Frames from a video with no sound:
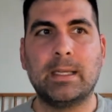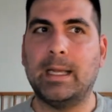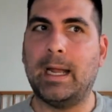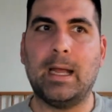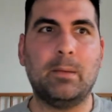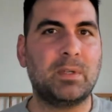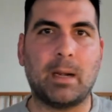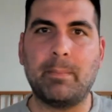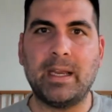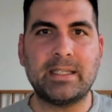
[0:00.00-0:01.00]
Got to
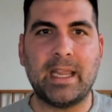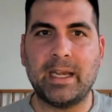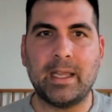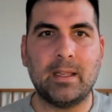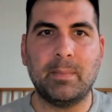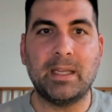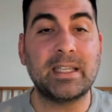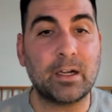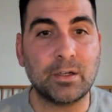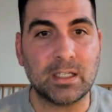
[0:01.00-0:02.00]
maintain
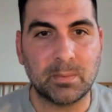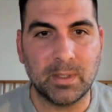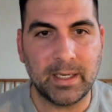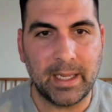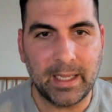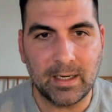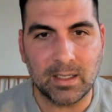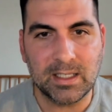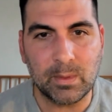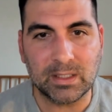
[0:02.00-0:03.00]
our discipline, and
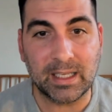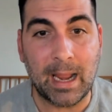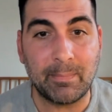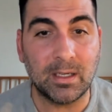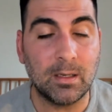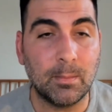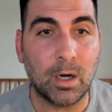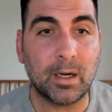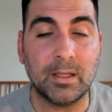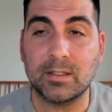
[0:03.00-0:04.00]
see what's going to happen in the
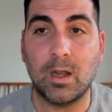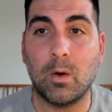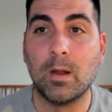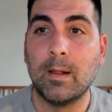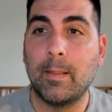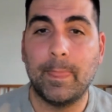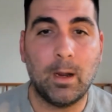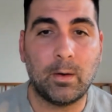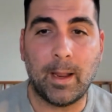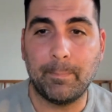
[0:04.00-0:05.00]
market. So,
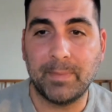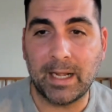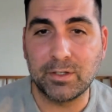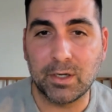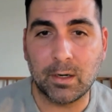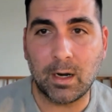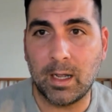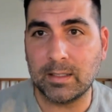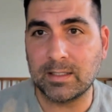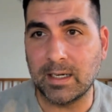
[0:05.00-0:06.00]
okay, that is
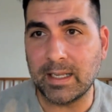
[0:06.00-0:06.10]
your Sunday